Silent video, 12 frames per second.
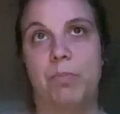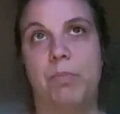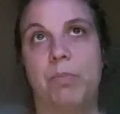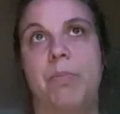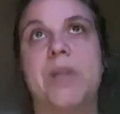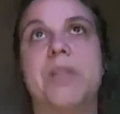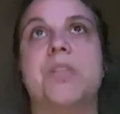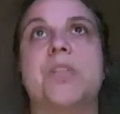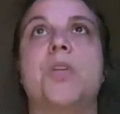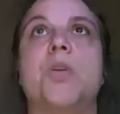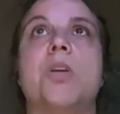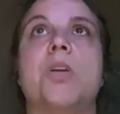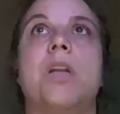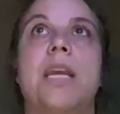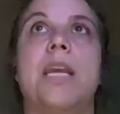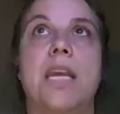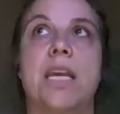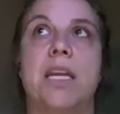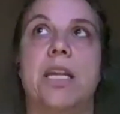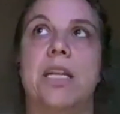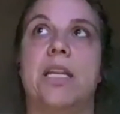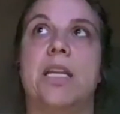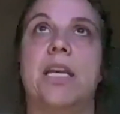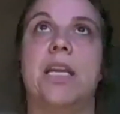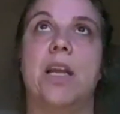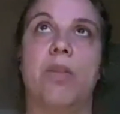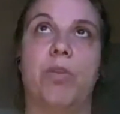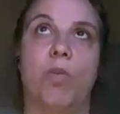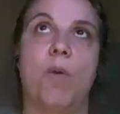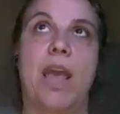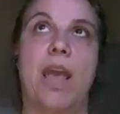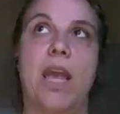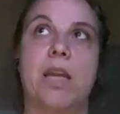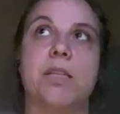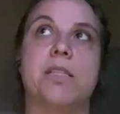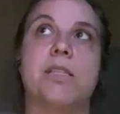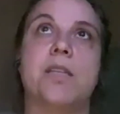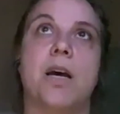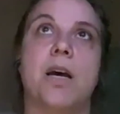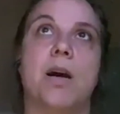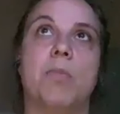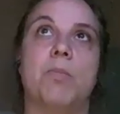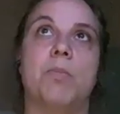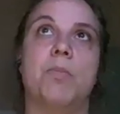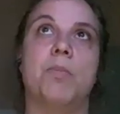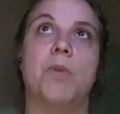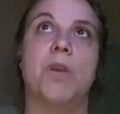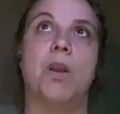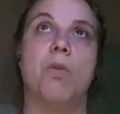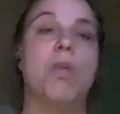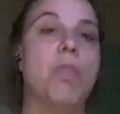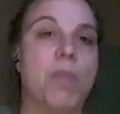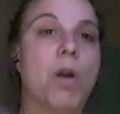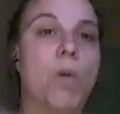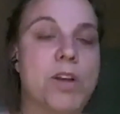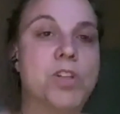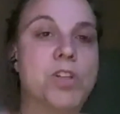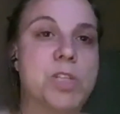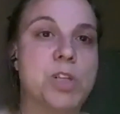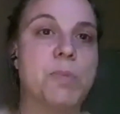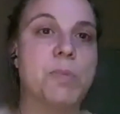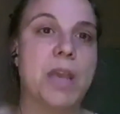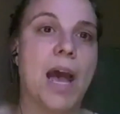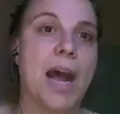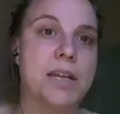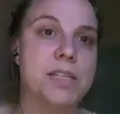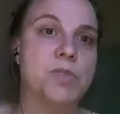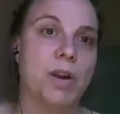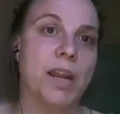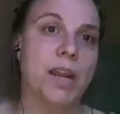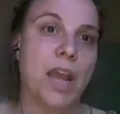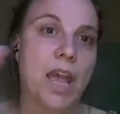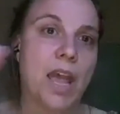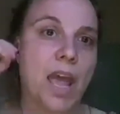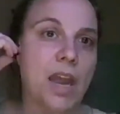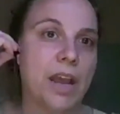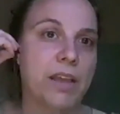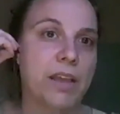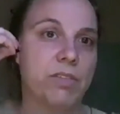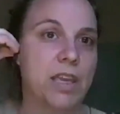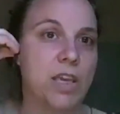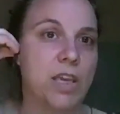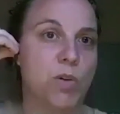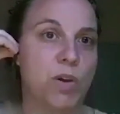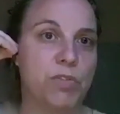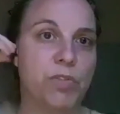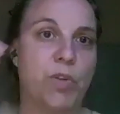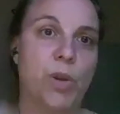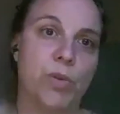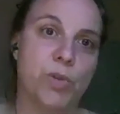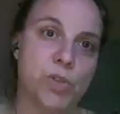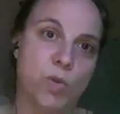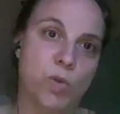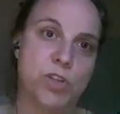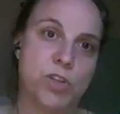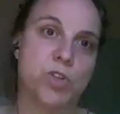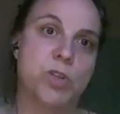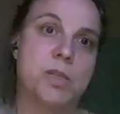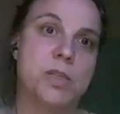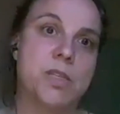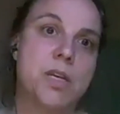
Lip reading: But certainly in other ways, there are questions to be asked, right? And I think you have to follow those questions